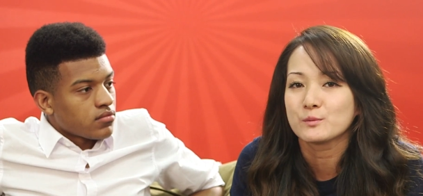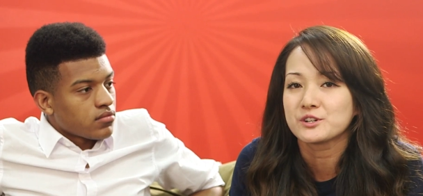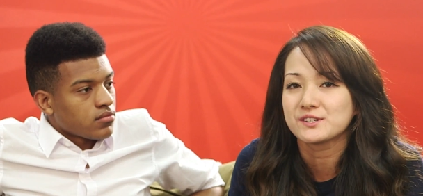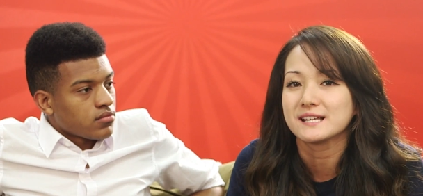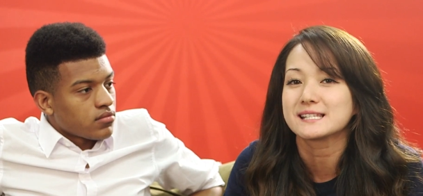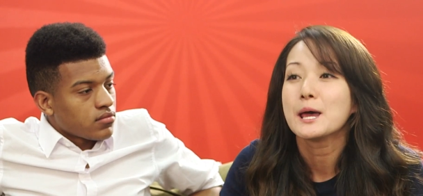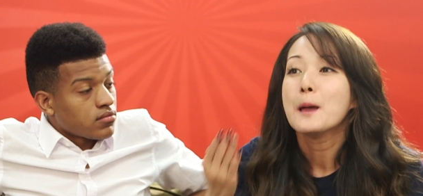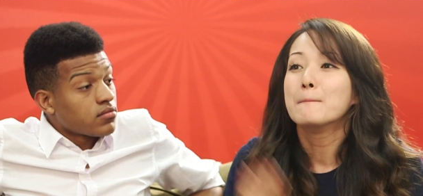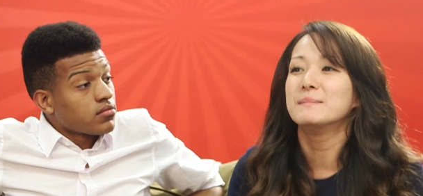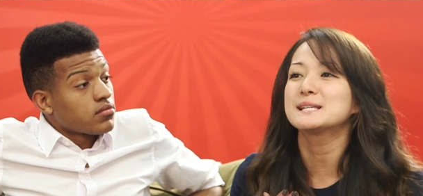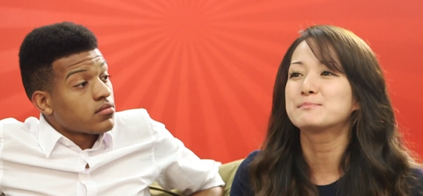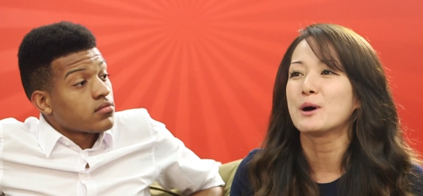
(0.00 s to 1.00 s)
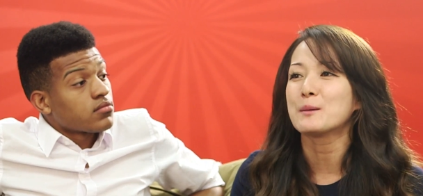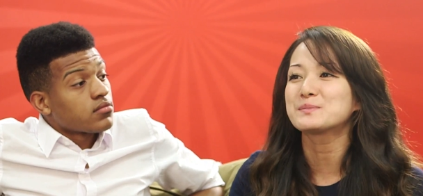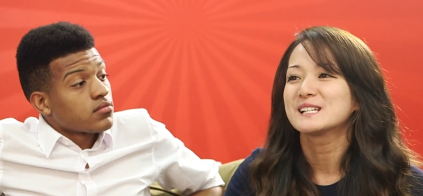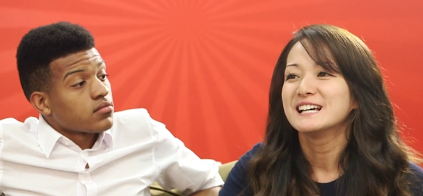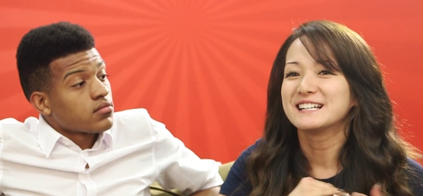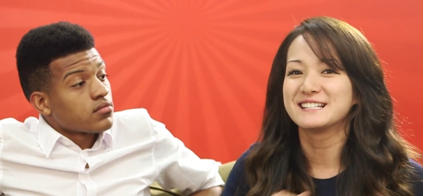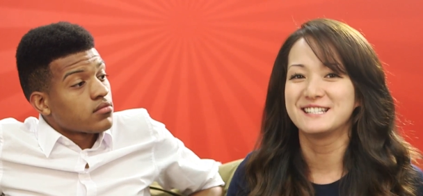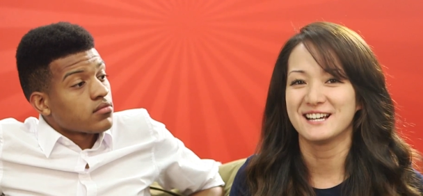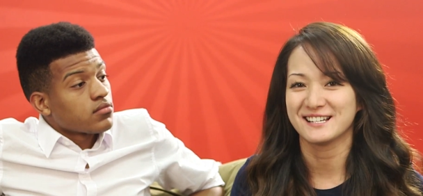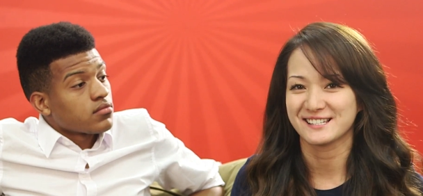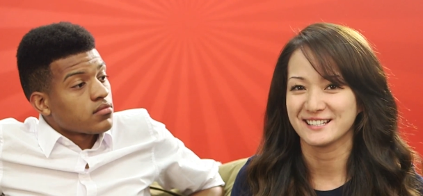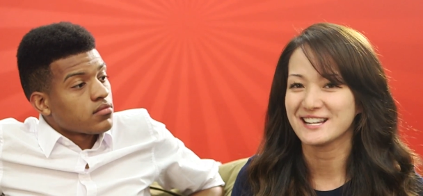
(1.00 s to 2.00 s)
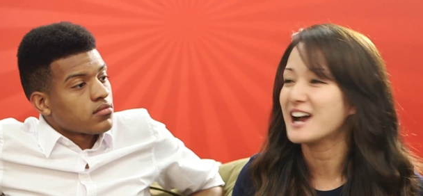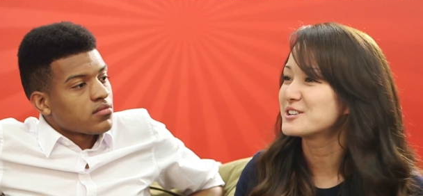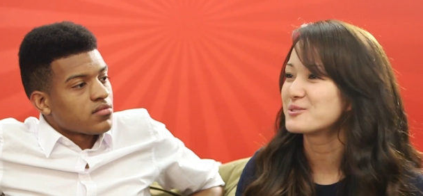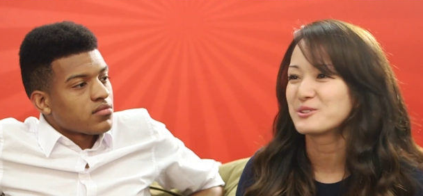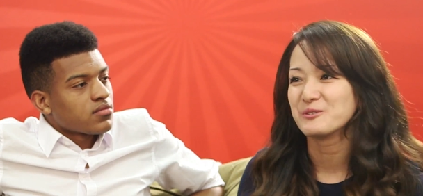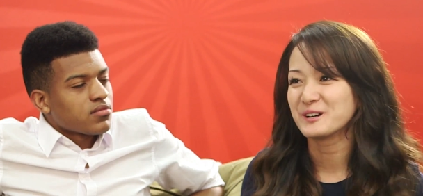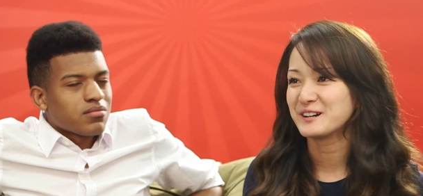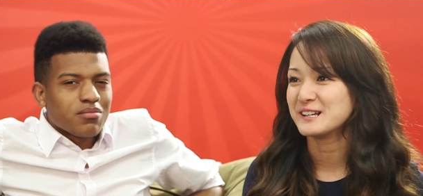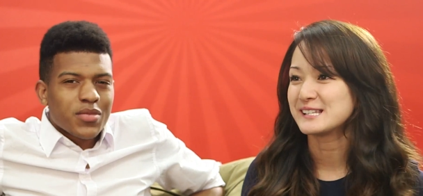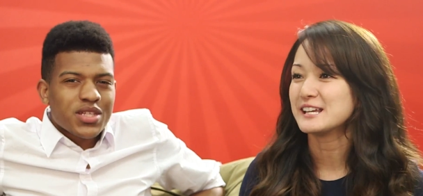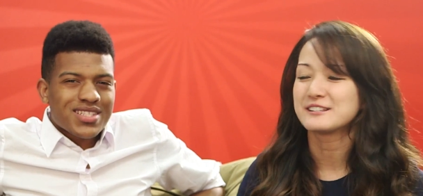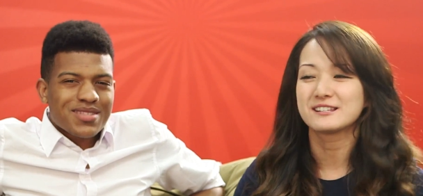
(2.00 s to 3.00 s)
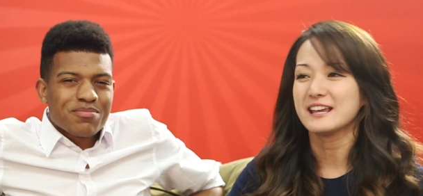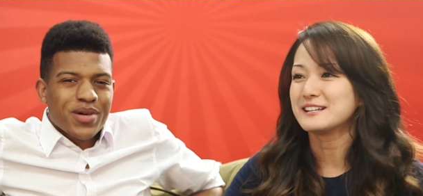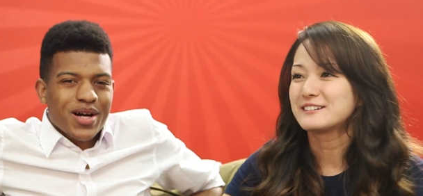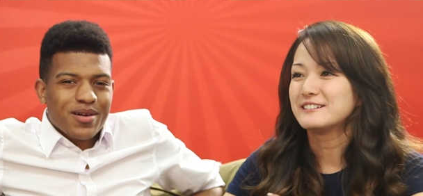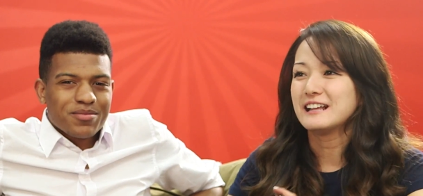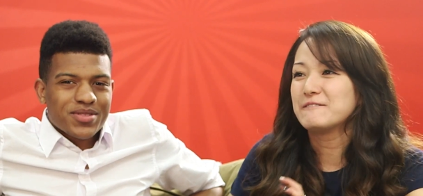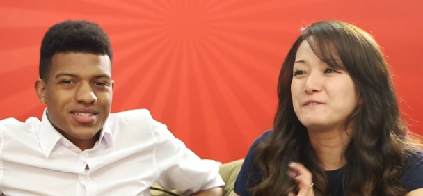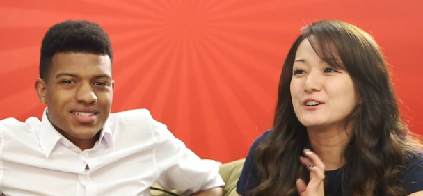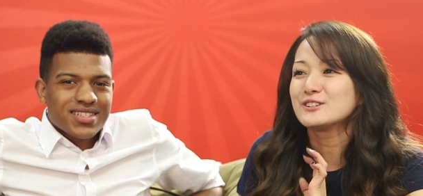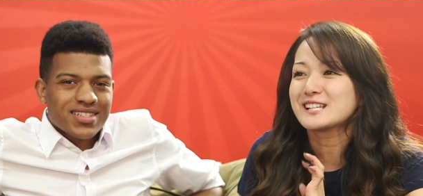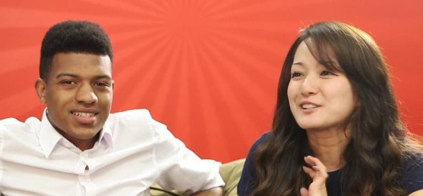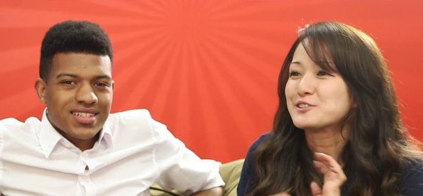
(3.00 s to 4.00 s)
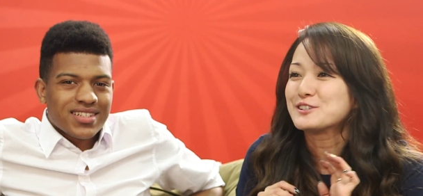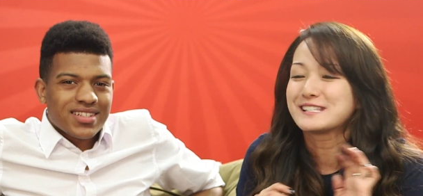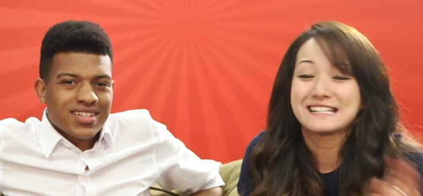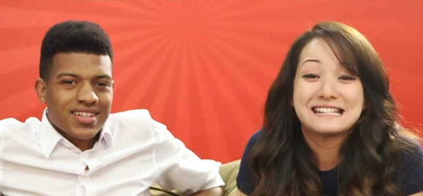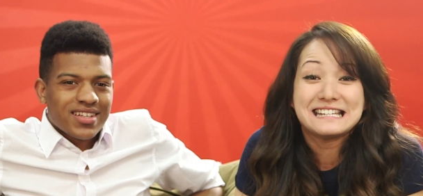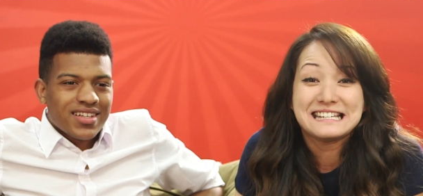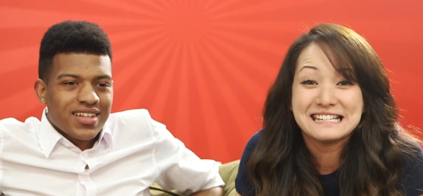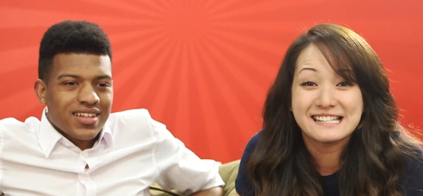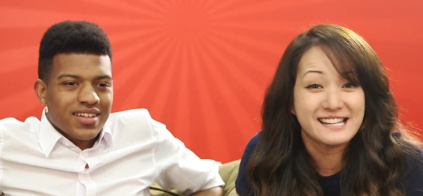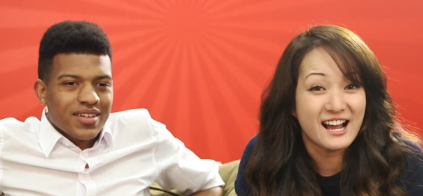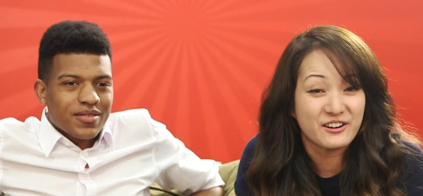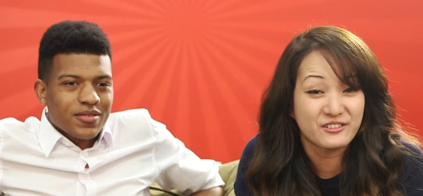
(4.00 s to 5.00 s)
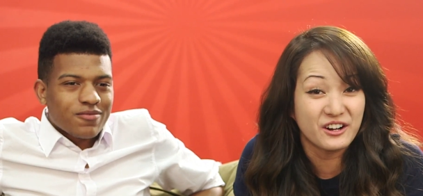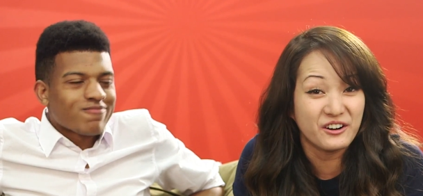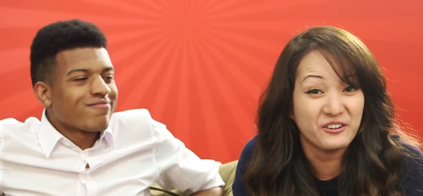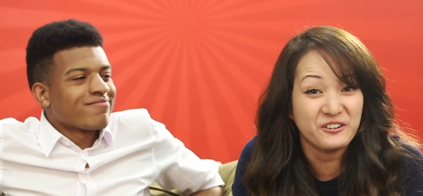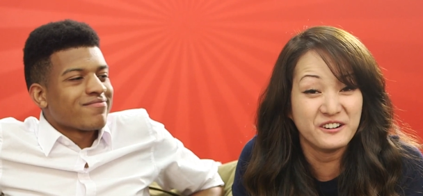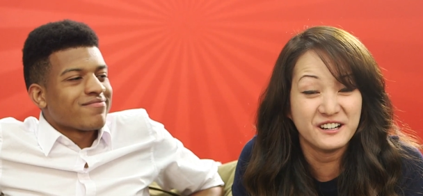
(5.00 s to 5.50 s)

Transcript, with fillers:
Speaker 1: much sense. Miss Bumps doesn't. I don't know what it is. It, it, it, feels like she's diseased. I don't know.